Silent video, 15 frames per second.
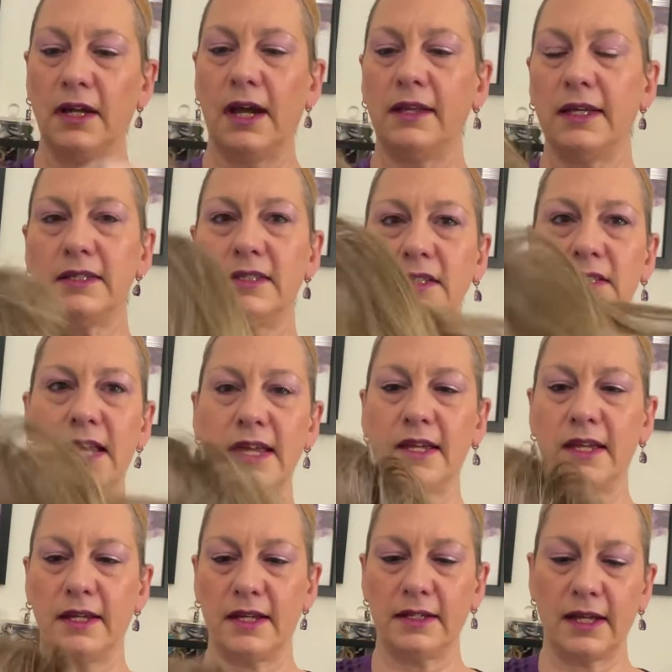I like to take
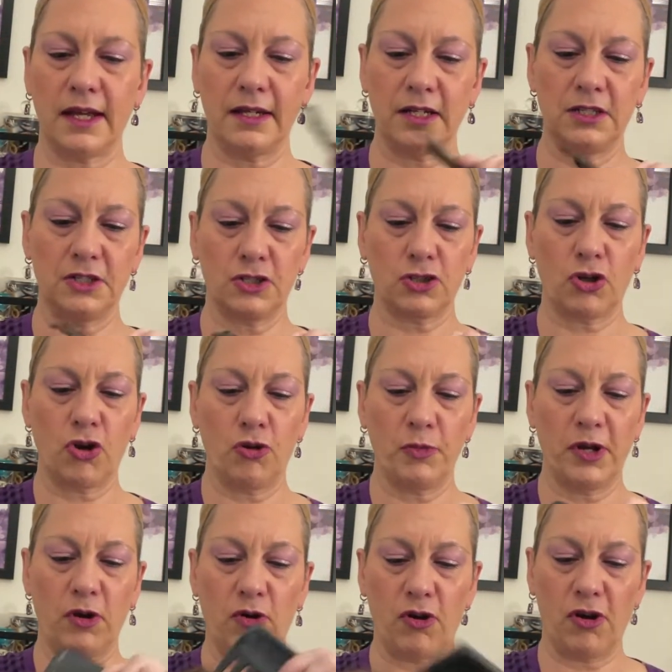it and kind of just comb
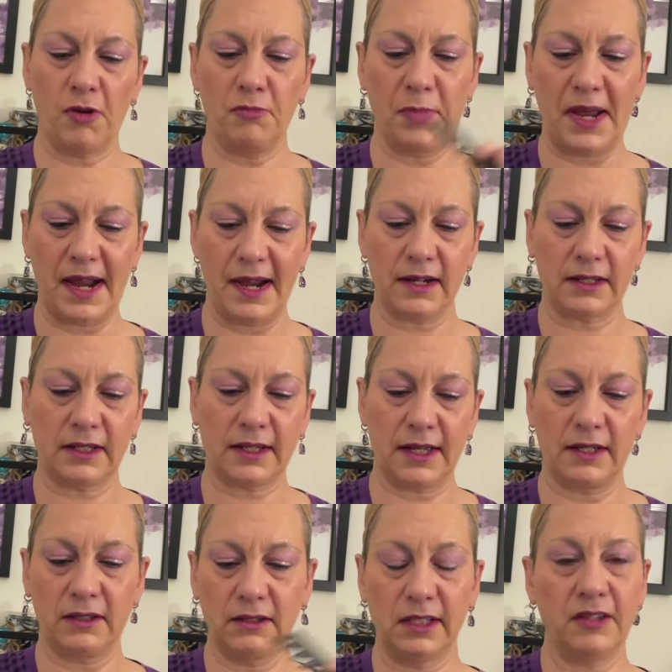it all back, kind
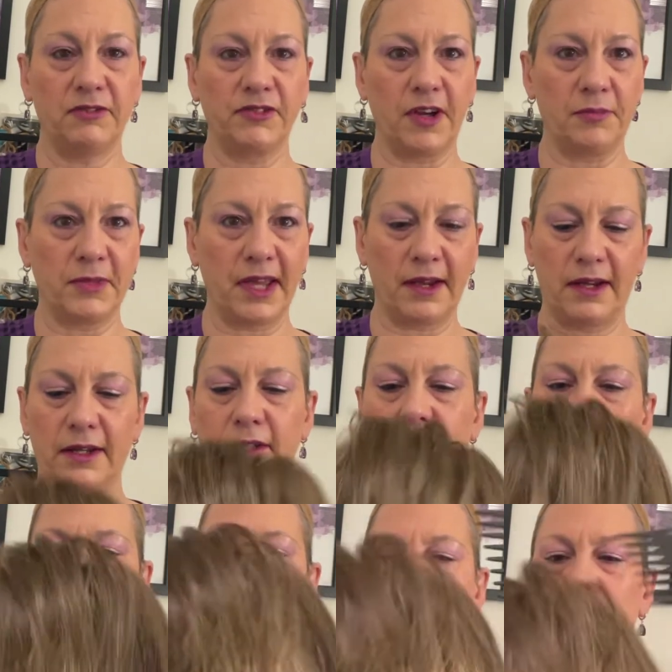of lift up that
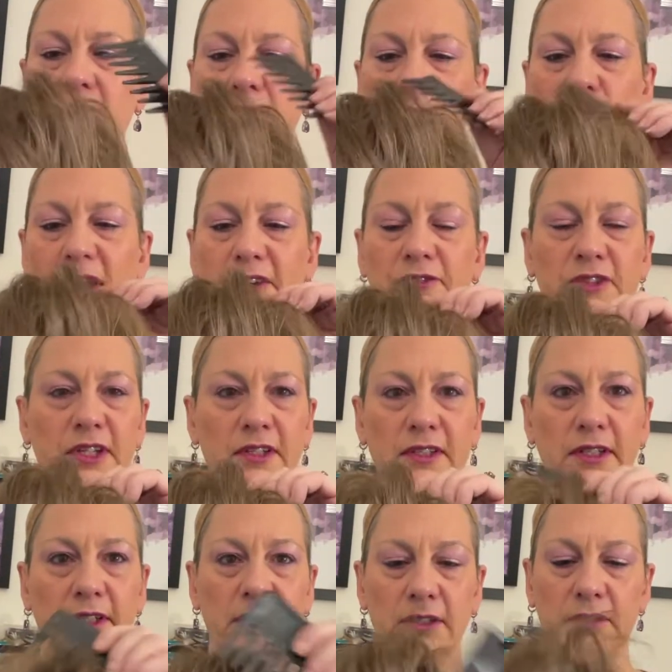wefting
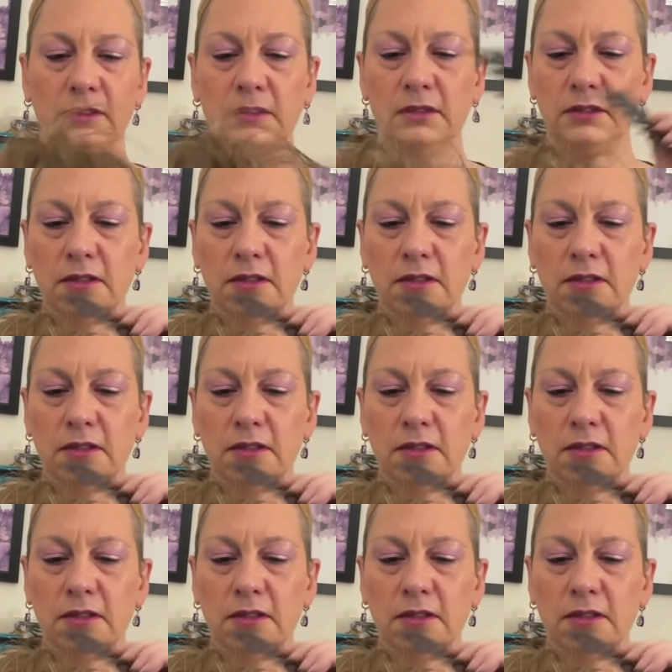there